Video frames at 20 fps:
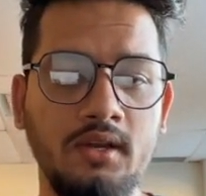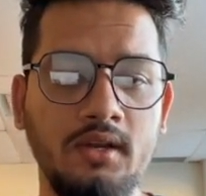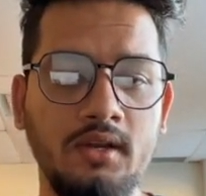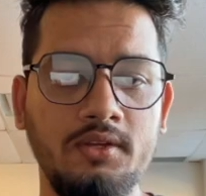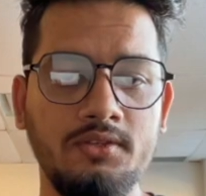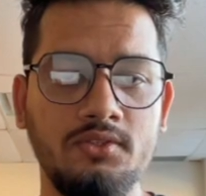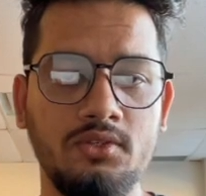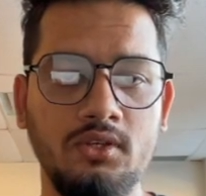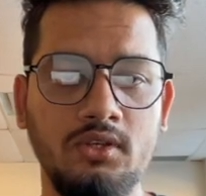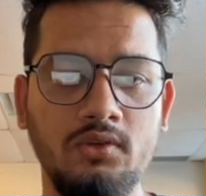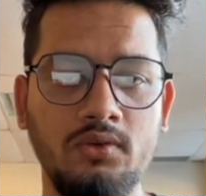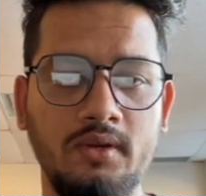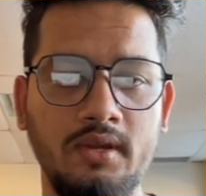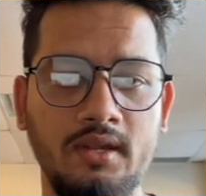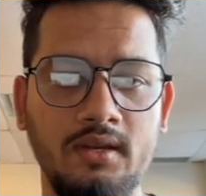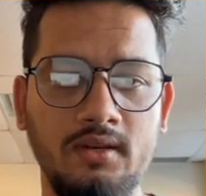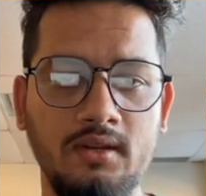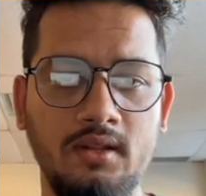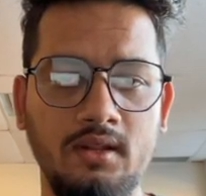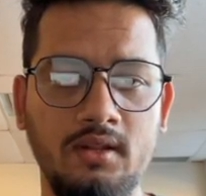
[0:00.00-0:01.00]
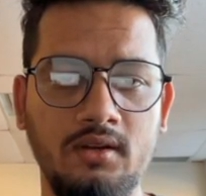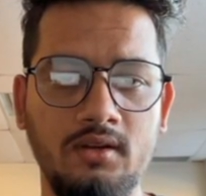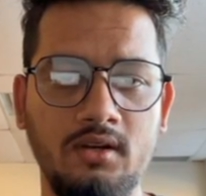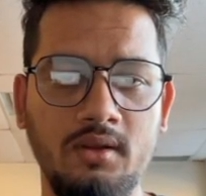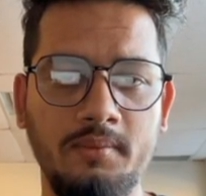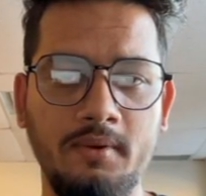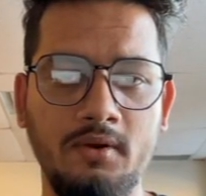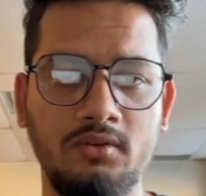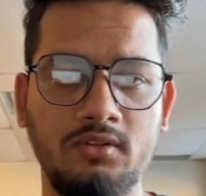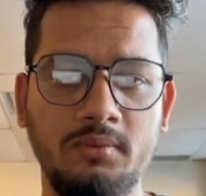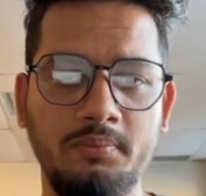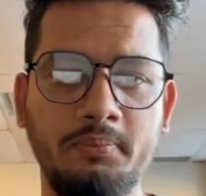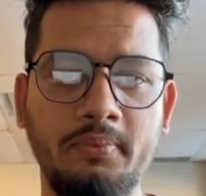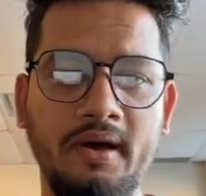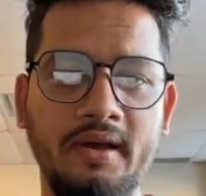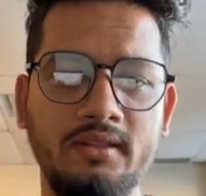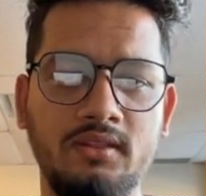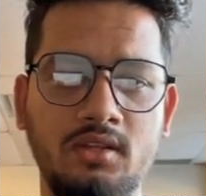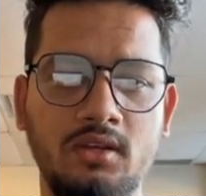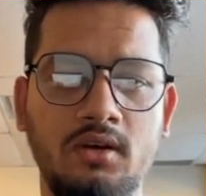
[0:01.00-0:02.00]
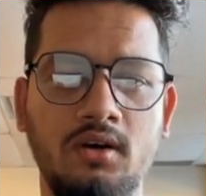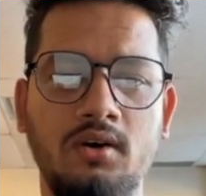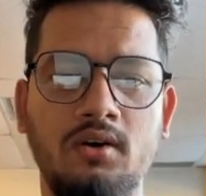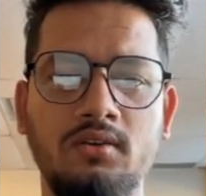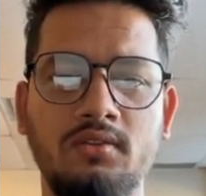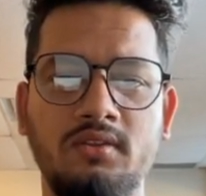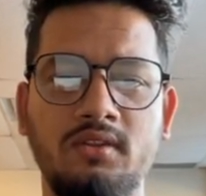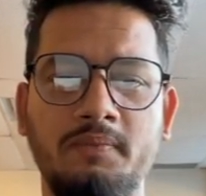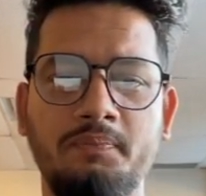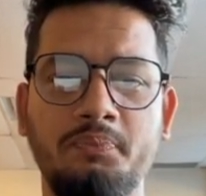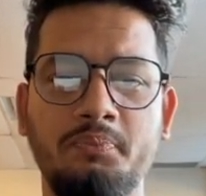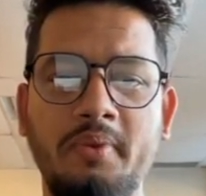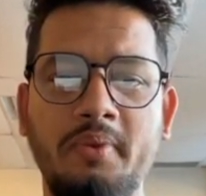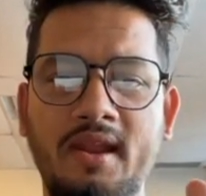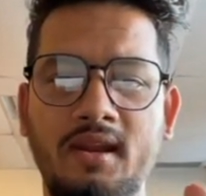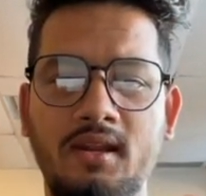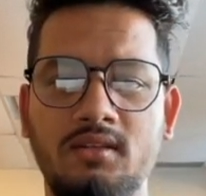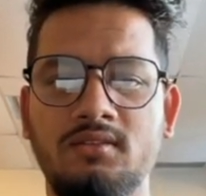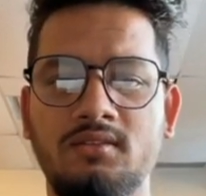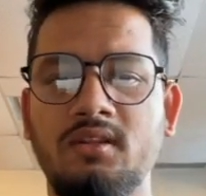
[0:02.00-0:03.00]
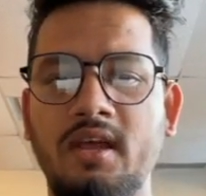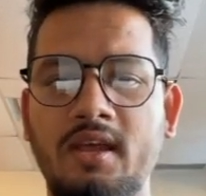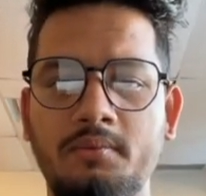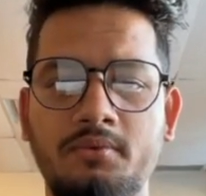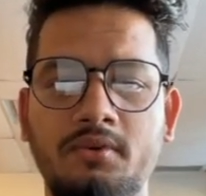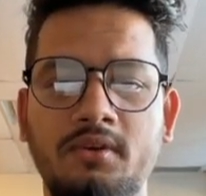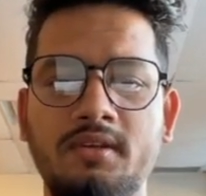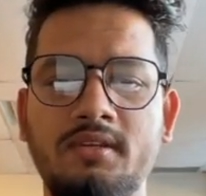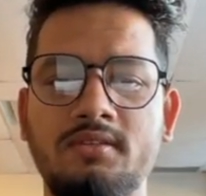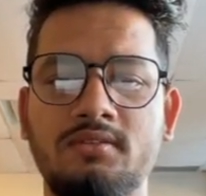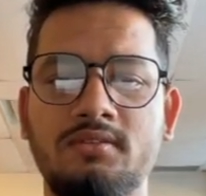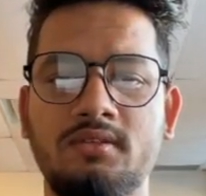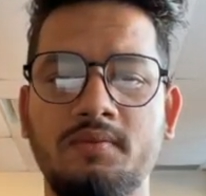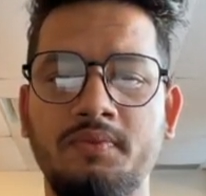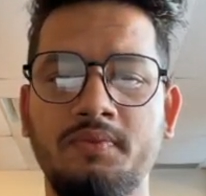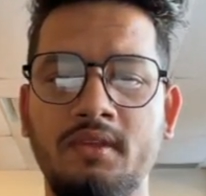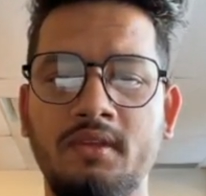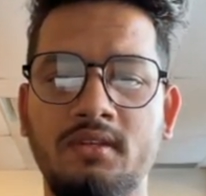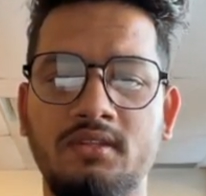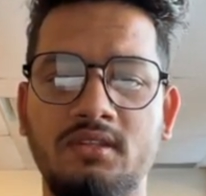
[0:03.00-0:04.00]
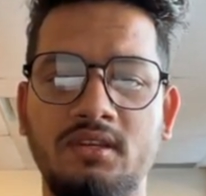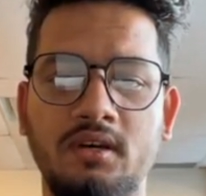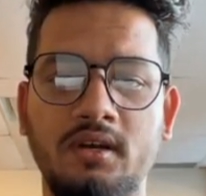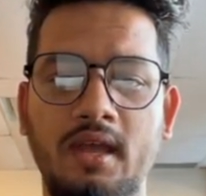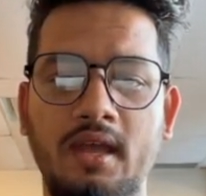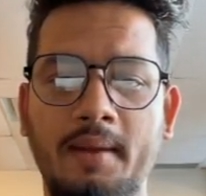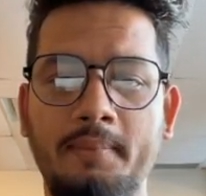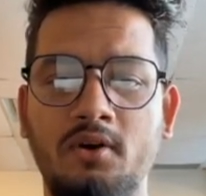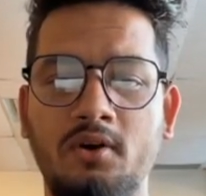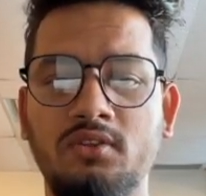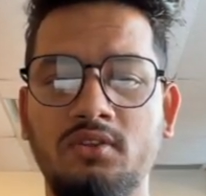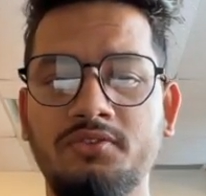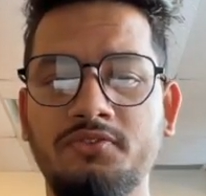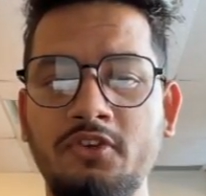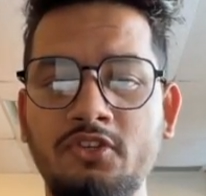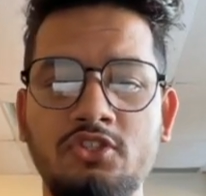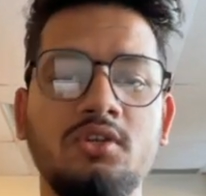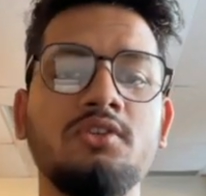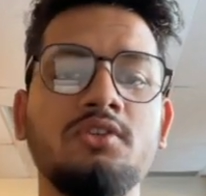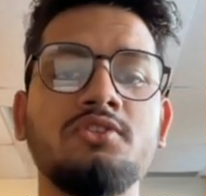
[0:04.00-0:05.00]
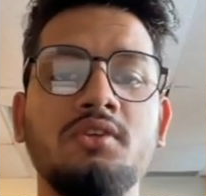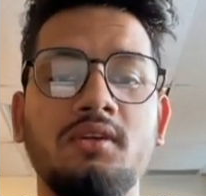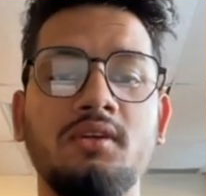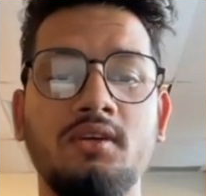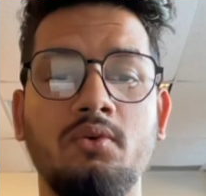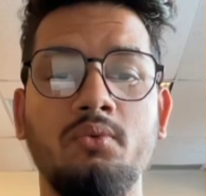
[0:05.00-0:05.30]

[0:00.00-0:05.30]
So you can learn about the Python, the pandas libraries, about the feature engineering.